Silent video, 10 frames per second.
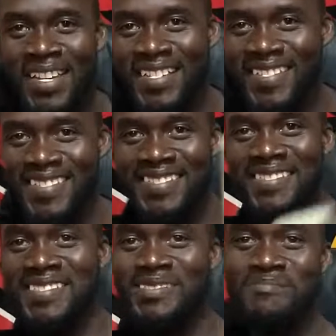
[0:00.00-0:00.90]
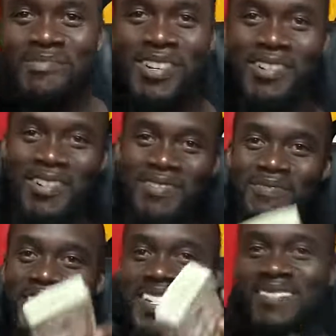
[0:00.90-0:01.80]
man. You know, it's your boy
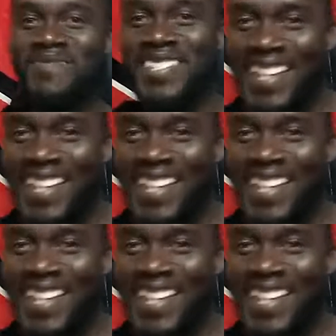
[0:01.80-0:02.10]
Carter Red.